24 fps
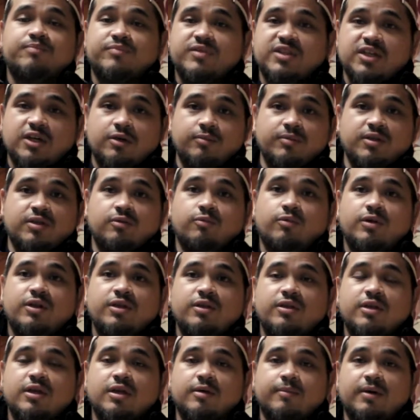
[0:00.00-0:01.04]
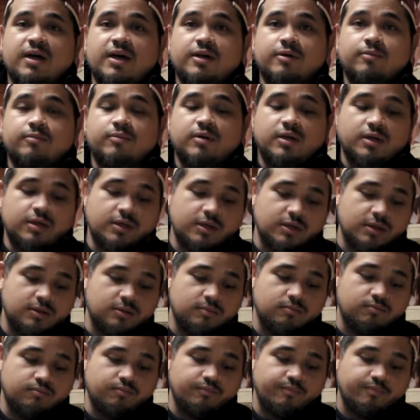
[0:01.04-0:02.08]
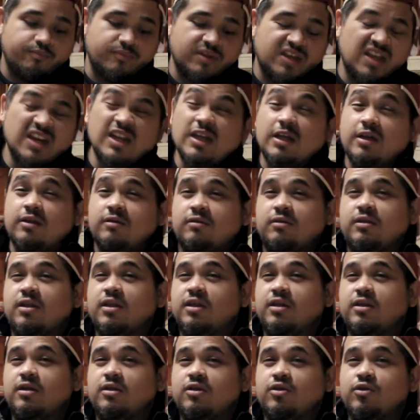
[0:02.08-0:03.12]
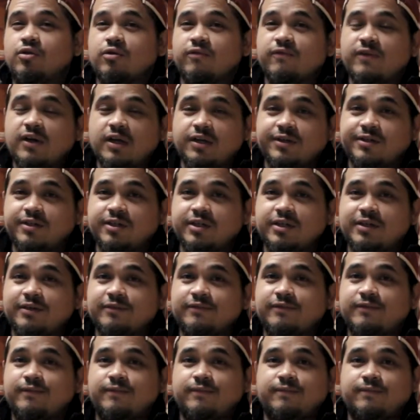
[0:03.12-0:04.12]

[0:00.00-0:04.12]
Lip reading: tell me, what do you think about them? Any that you're fond of,